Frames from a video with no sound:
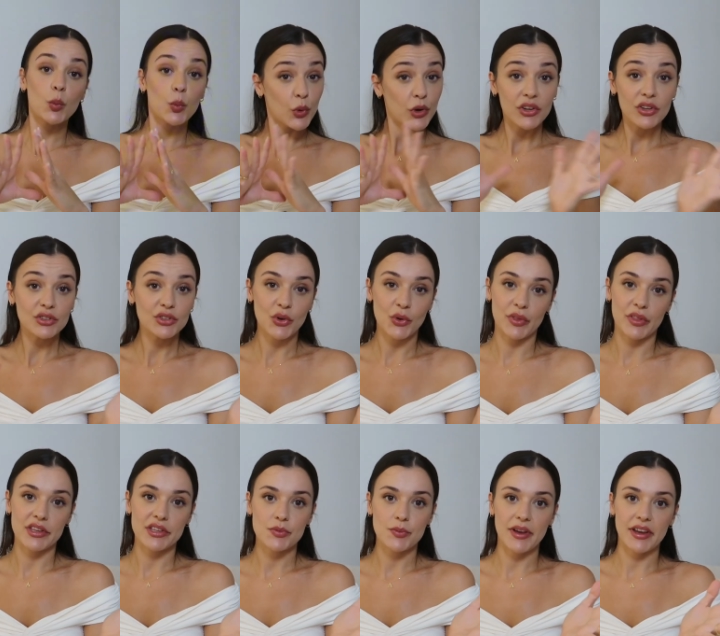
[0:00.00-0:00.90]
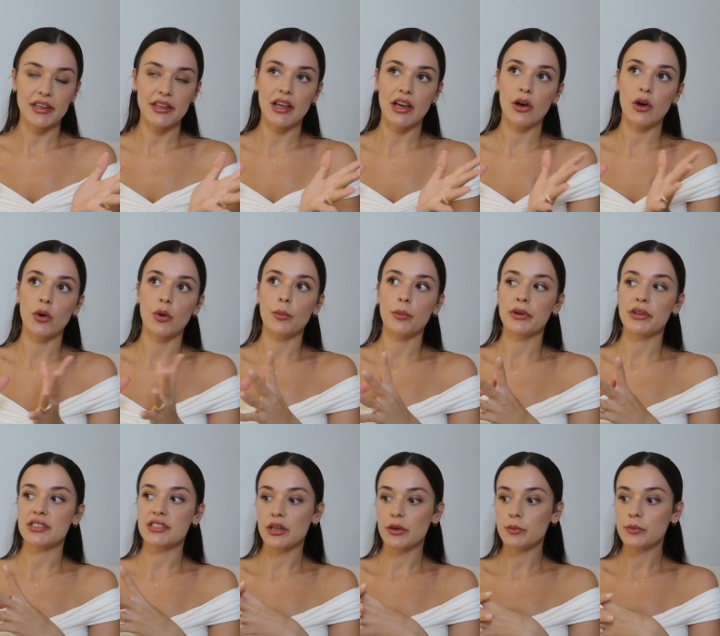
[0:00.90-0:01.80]
We all know these by now,
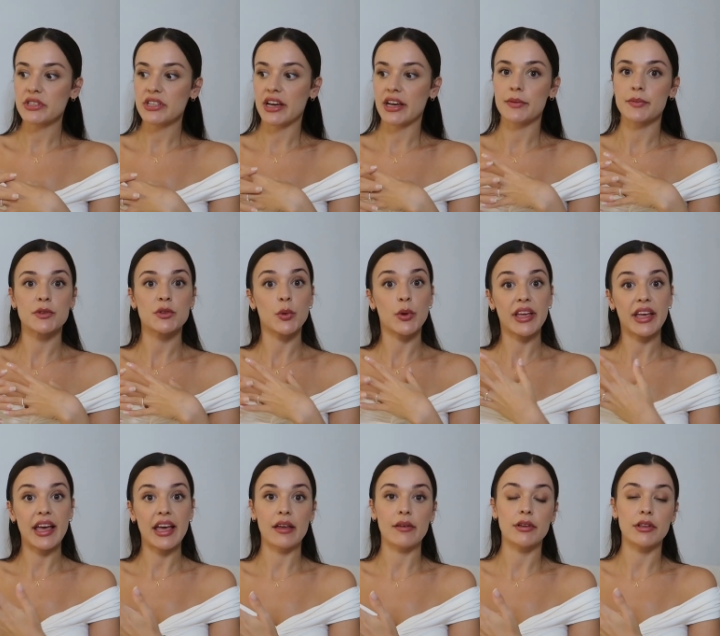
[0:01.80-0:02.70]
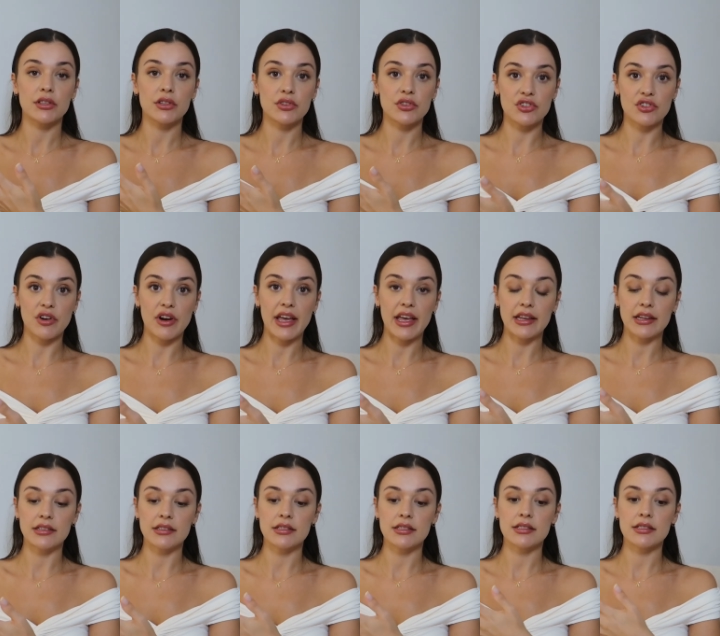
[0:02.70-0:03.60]
but sometimes we cave into
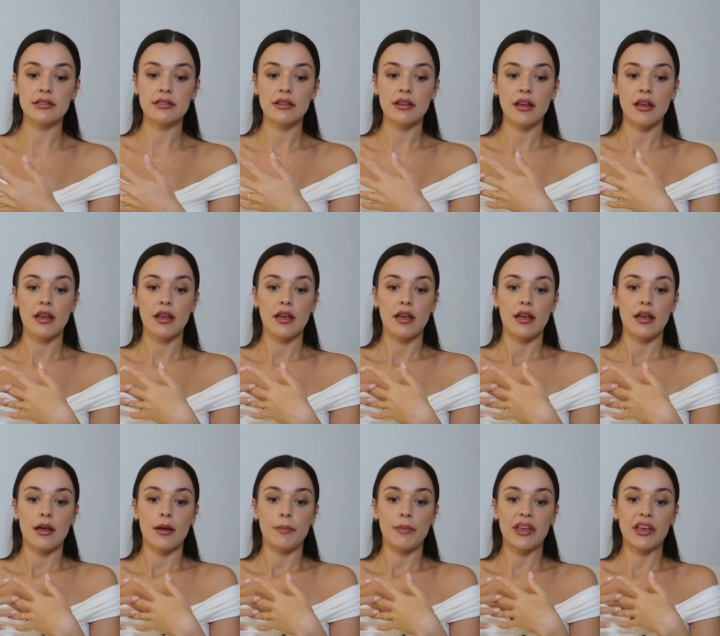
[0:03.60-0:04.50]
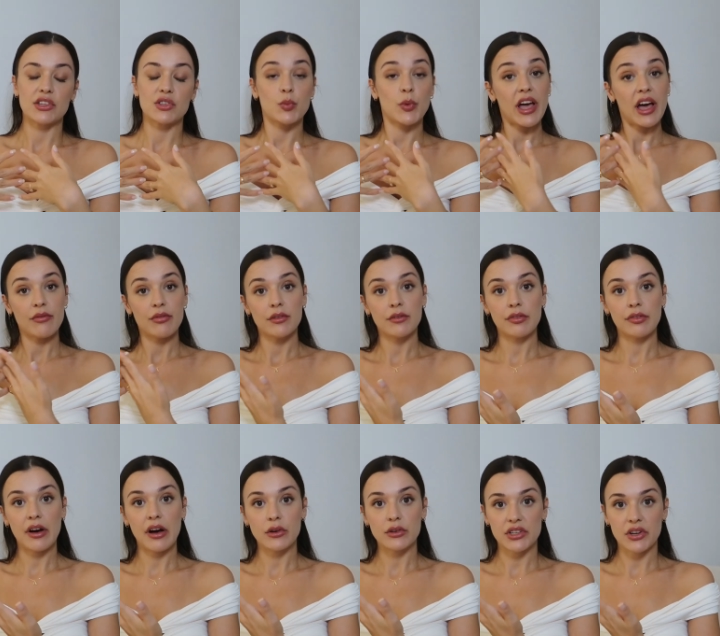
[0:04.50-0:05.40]
trends because we
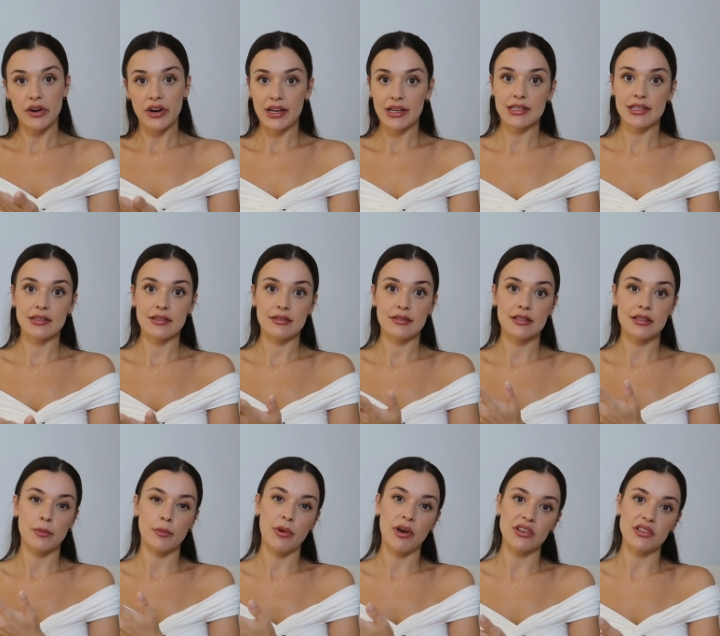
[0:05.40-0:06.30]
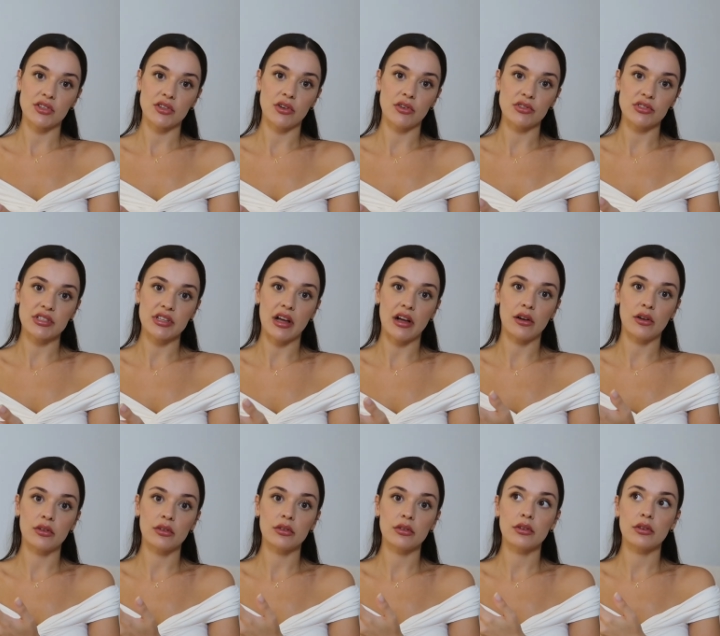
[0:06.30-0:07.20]
haven't found our essence and personal
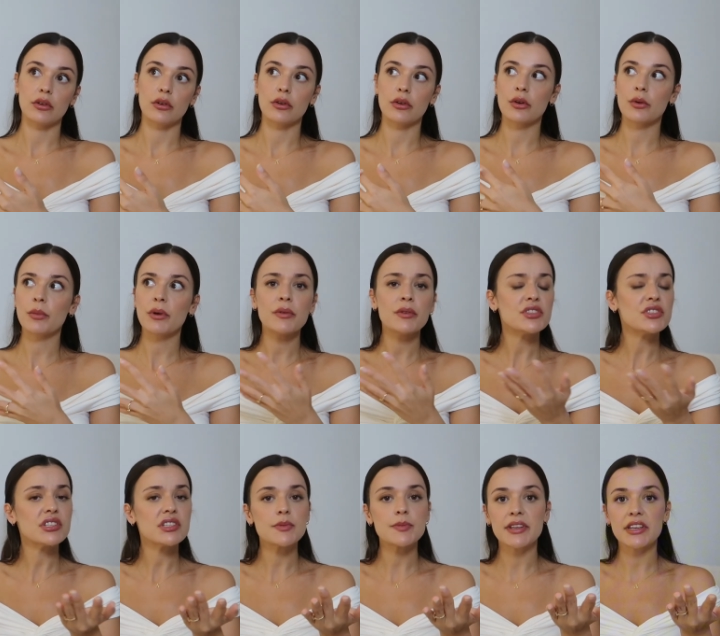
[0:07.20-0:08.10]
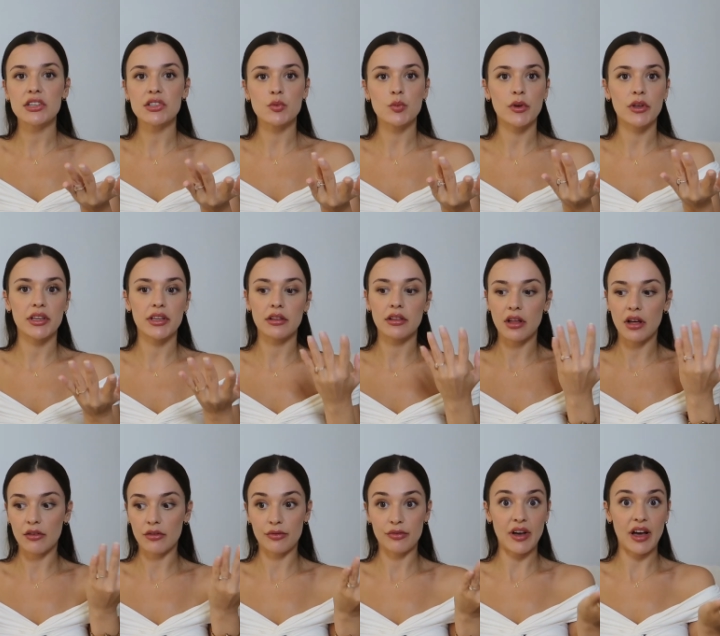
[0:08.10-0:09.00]
style, or maybe just because we
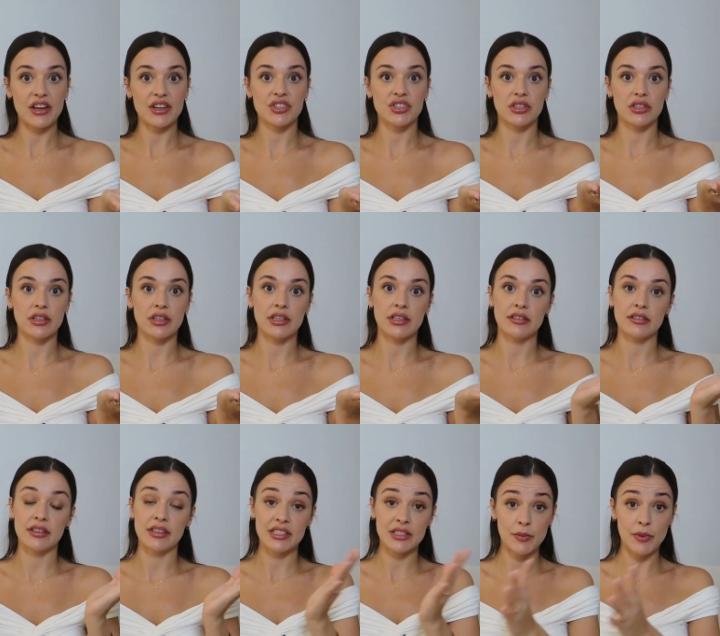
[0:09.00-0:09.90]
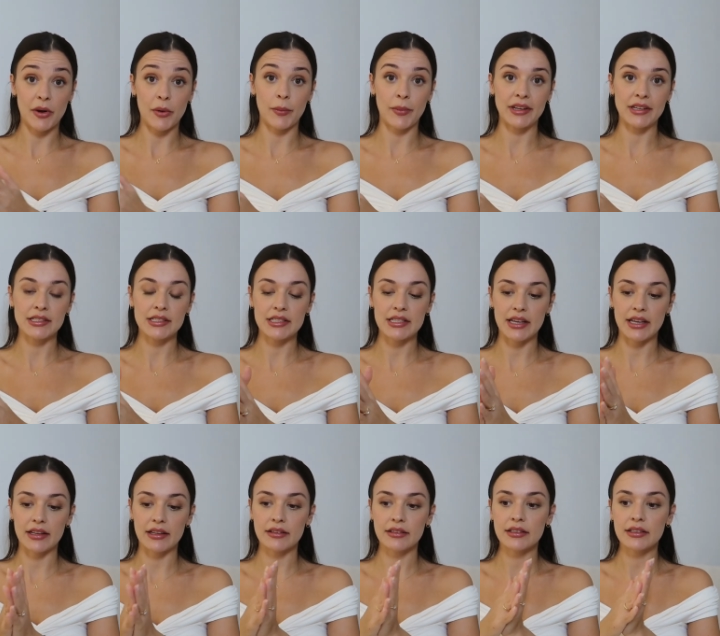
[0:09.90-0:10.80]
love fashion and
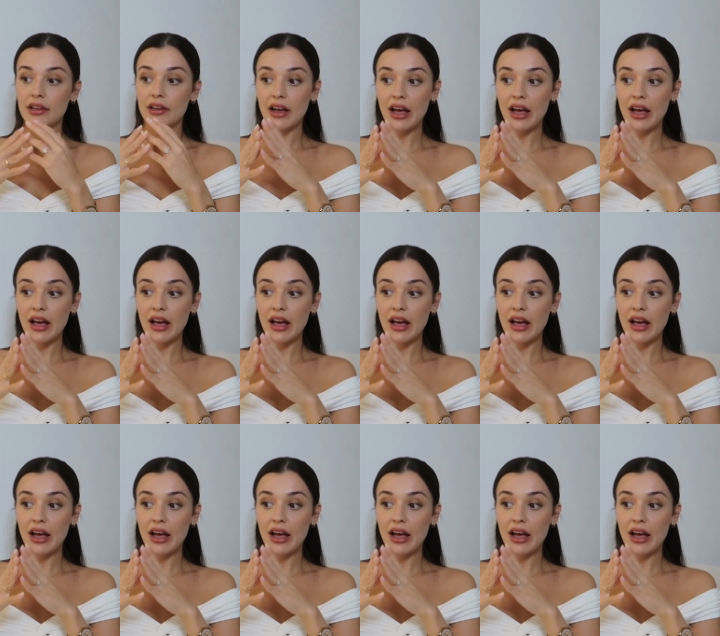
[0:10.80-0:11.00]
experimenting.